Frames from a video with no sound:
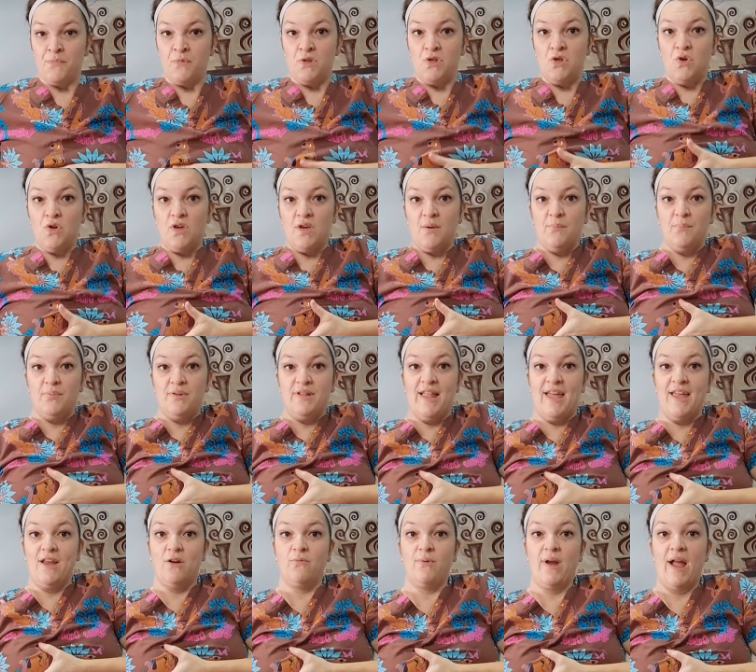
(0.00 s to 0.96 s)
you can
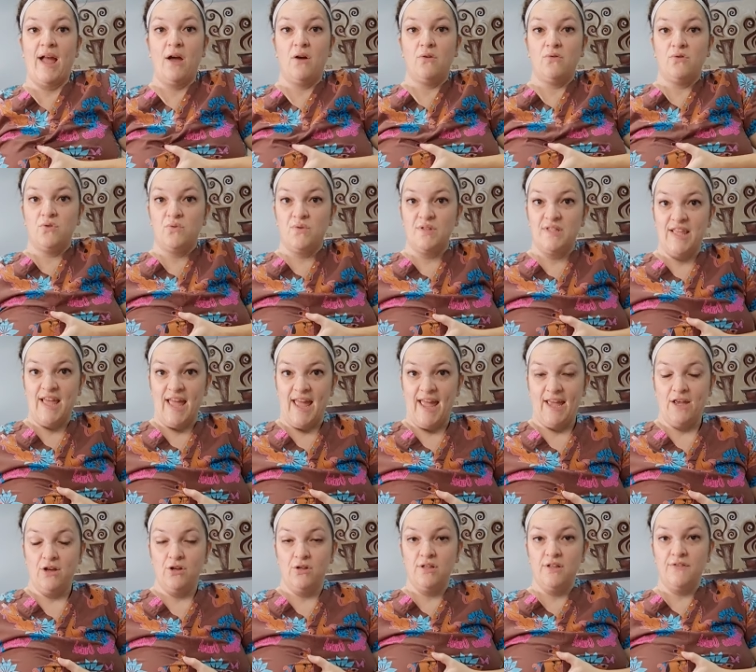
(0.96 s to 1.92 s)
play around with the
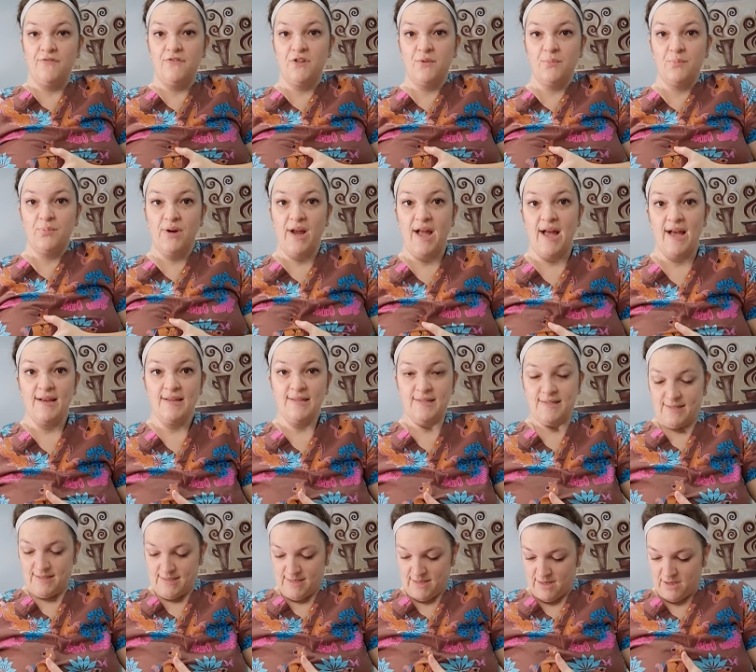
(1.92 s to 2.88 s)
angle of your
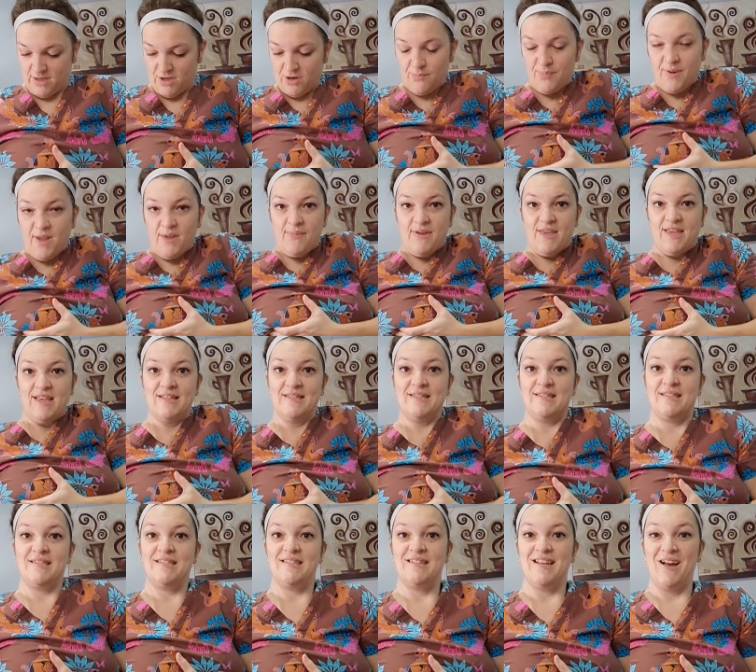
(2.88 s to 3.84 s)
breast. Your baby can
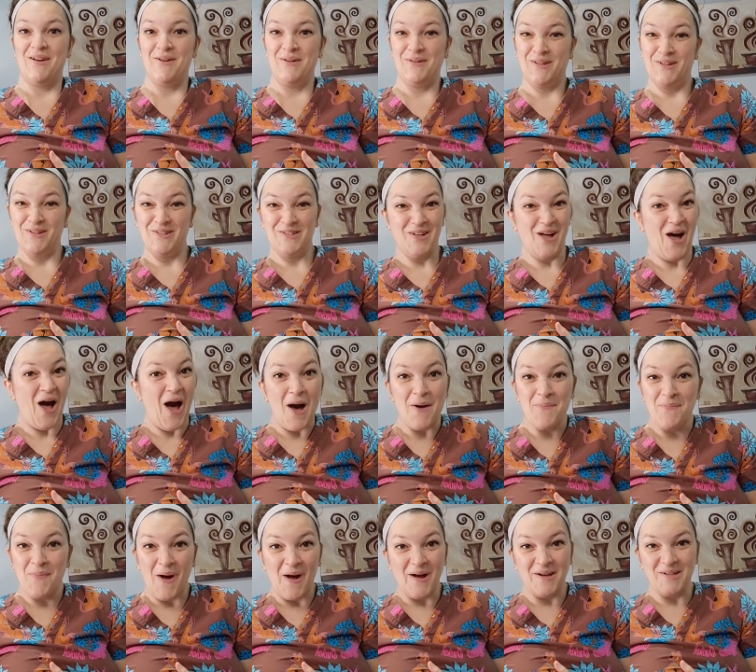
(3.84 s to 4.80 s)
snuggle
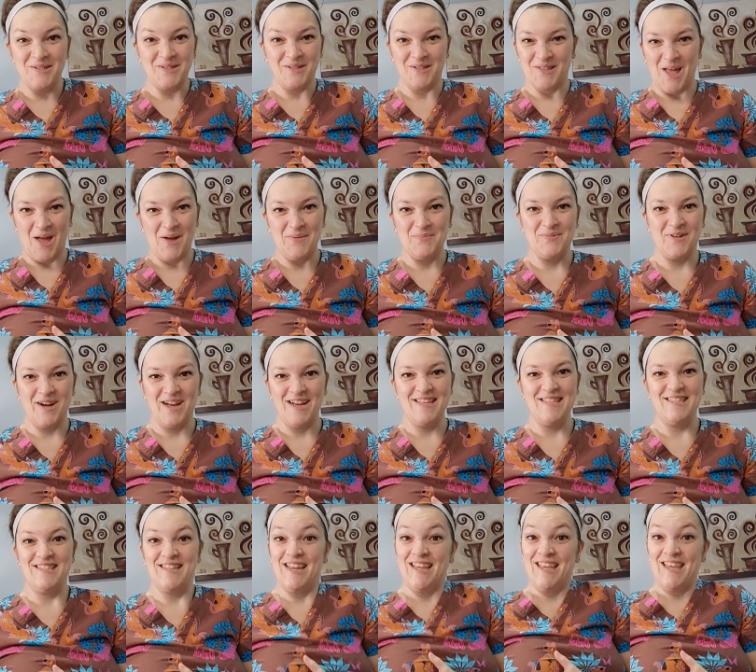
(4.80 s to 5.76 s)
up under that
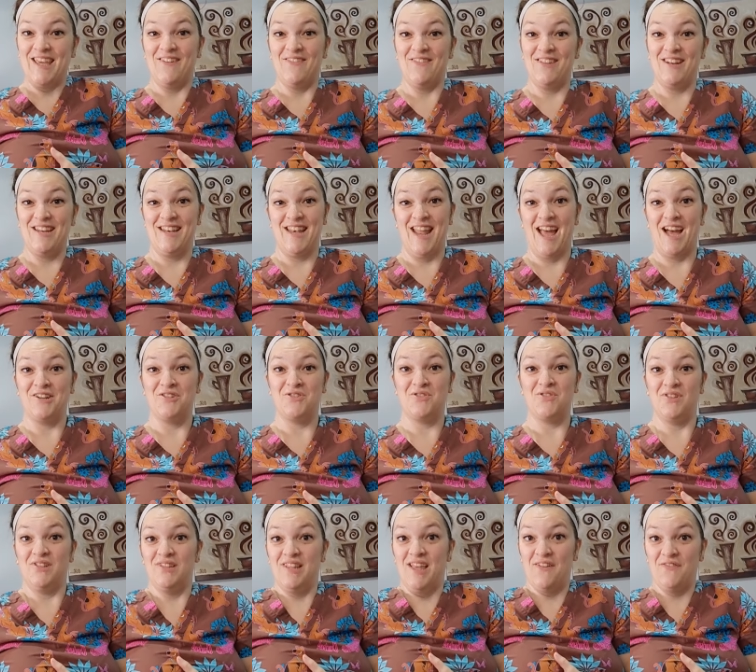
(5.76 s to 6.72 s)
breast and give it a
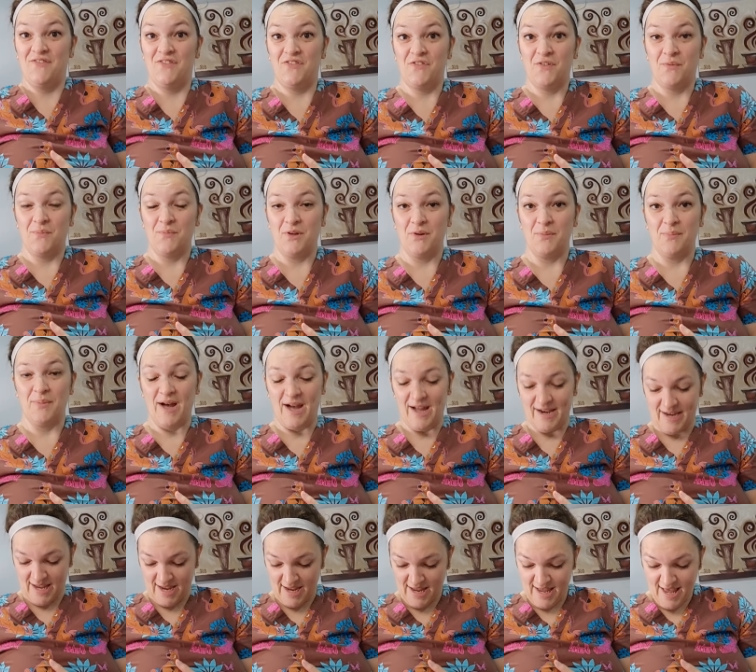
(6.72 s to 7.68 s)
natural lift from their
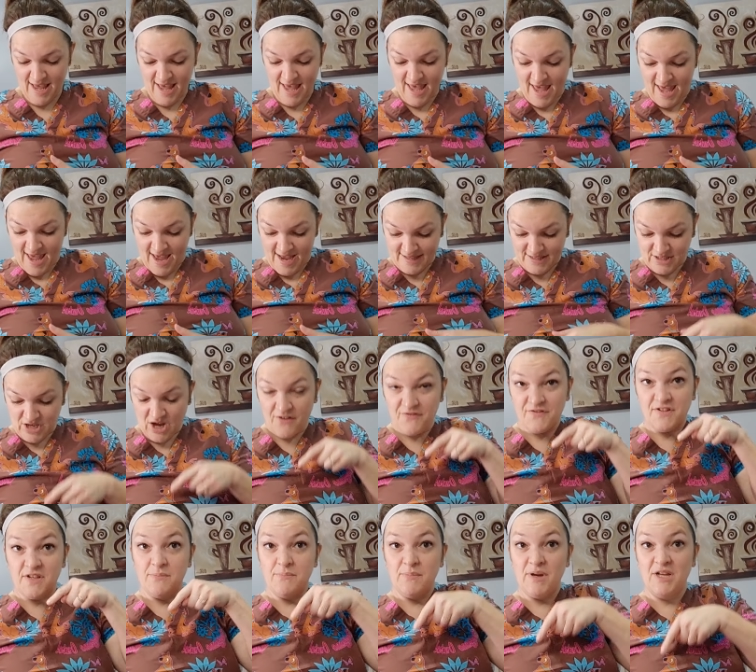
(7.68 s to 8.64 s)
body. It's
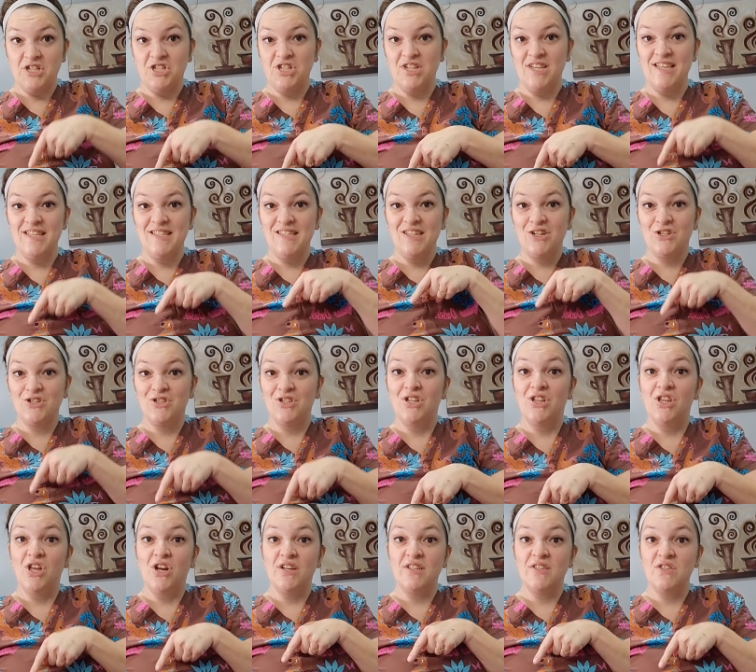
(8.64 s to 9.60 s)
often much easier to
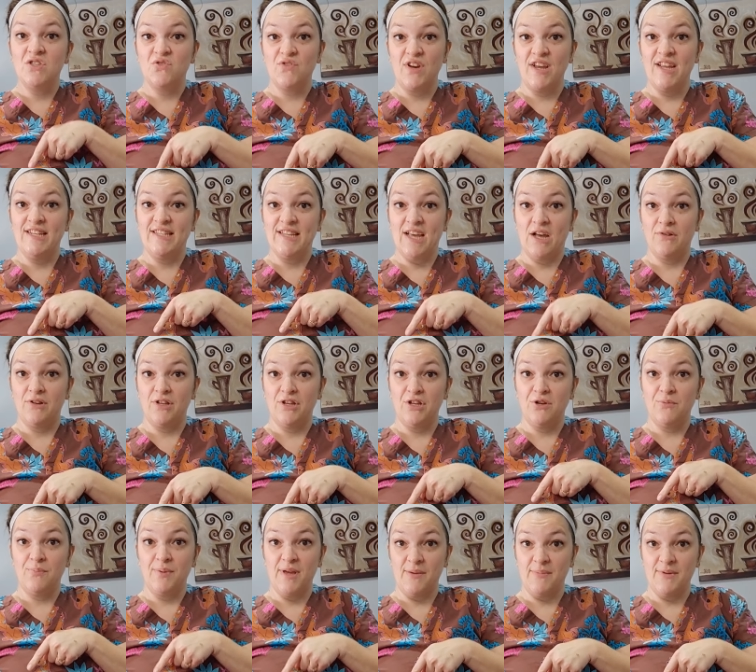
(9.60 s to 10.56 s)
look straight down at
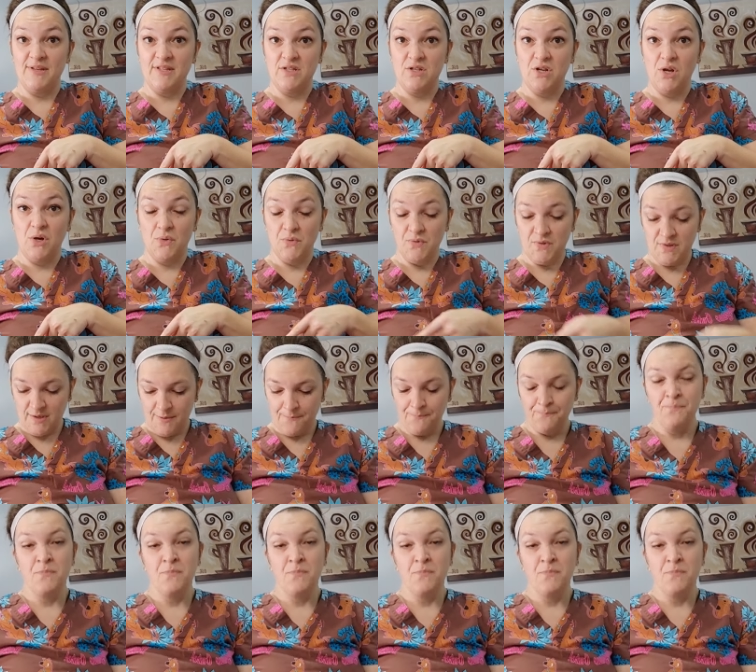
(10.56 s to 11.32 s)
your baby's nose.